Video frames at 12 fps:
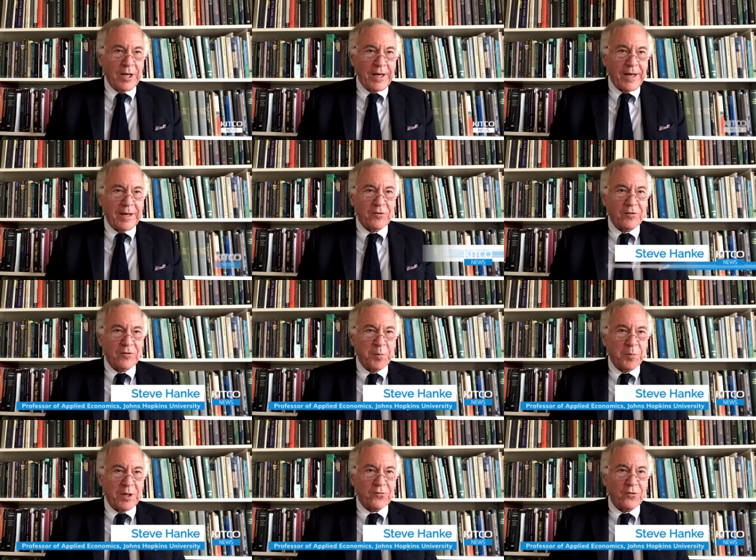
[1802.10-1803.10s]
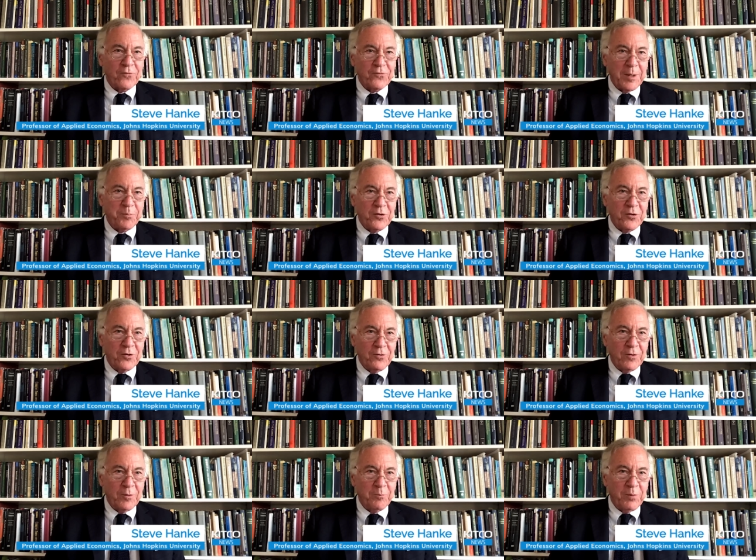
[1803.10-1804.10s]
that's been served up to them
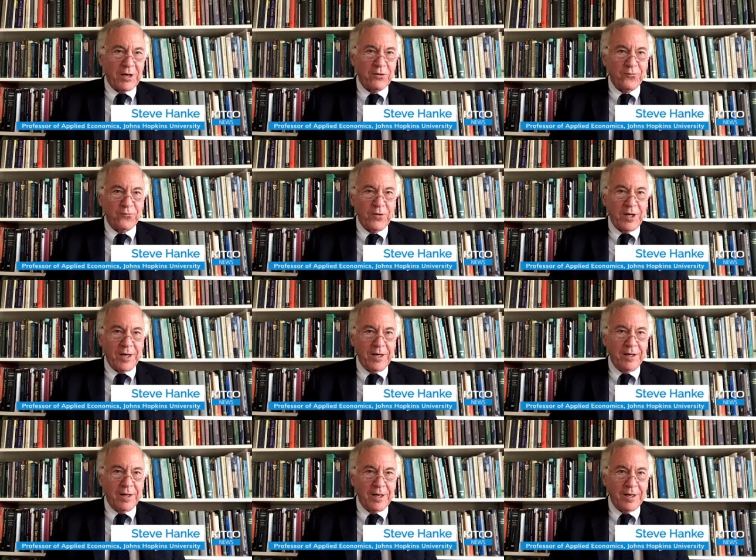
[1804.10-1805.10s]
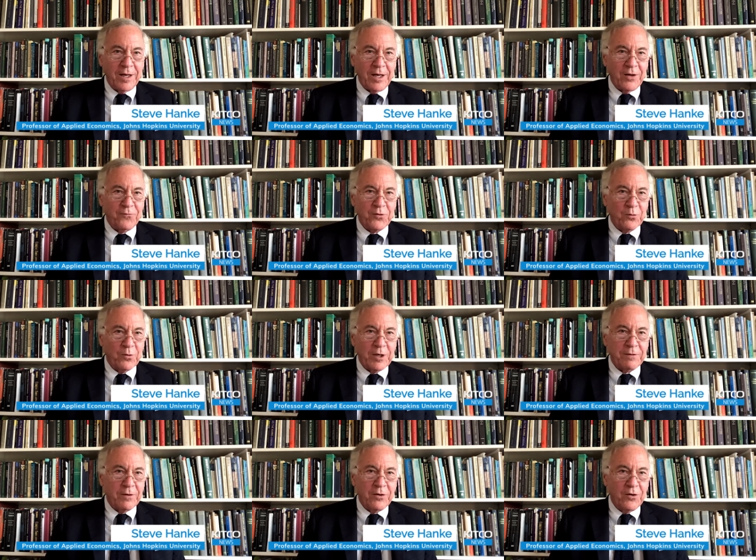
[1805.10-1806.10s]
by the Fed. And if you read the
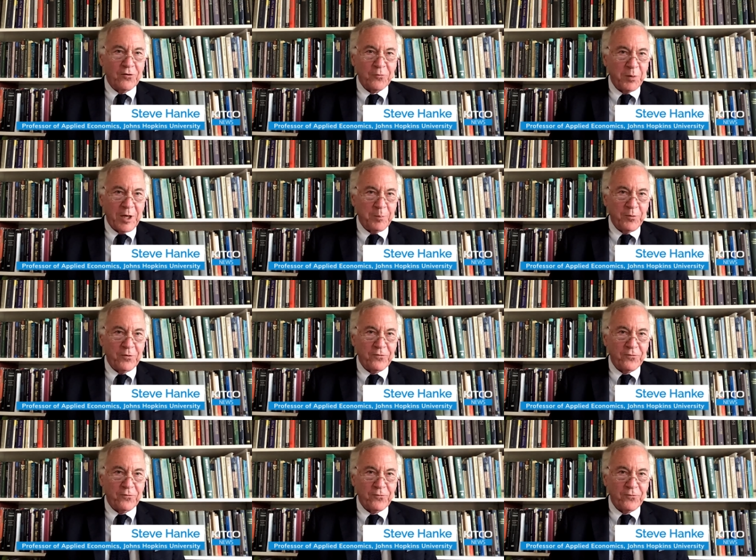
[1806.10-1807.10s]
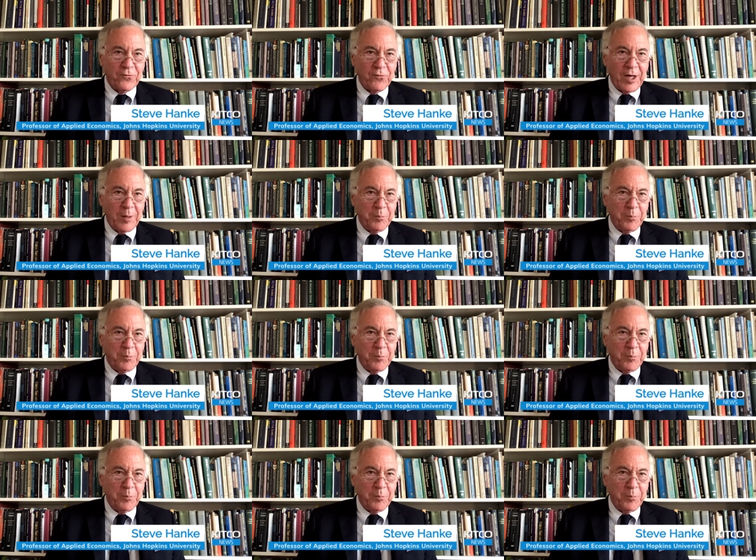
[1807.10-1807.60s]
newspapers, for example,